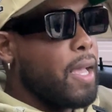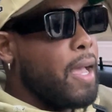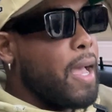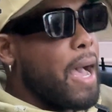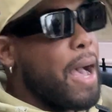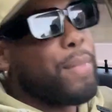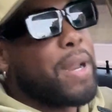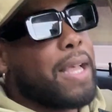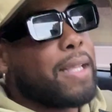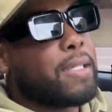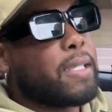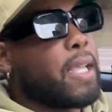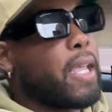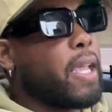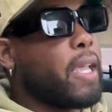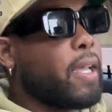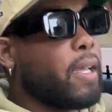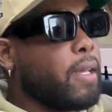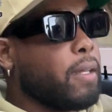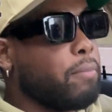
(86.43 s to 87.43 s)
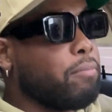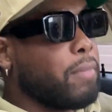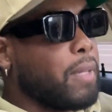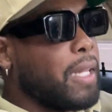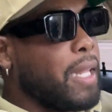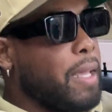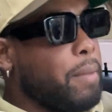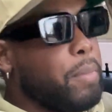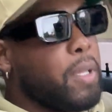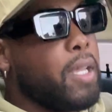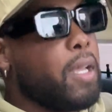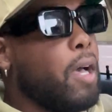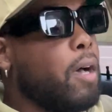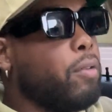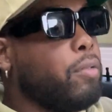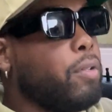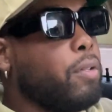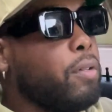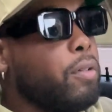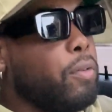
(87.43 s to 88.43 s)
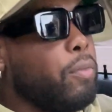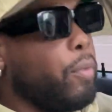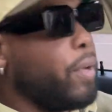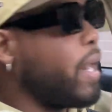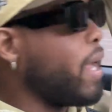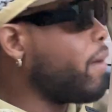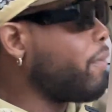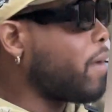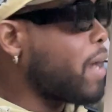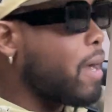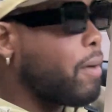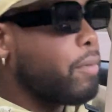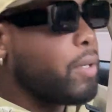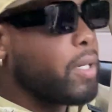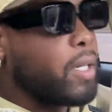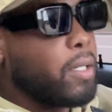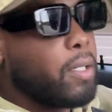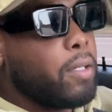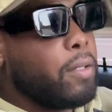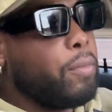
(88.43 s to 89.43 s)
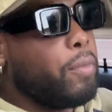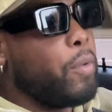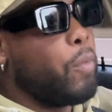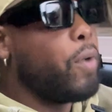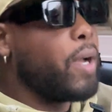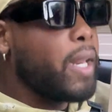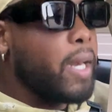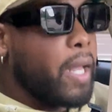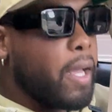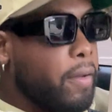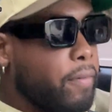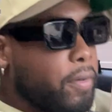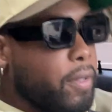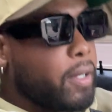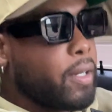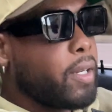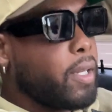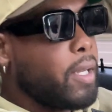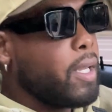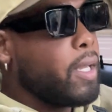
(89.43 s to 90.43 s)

I'm not saying let me go do whatever I want to do whenever,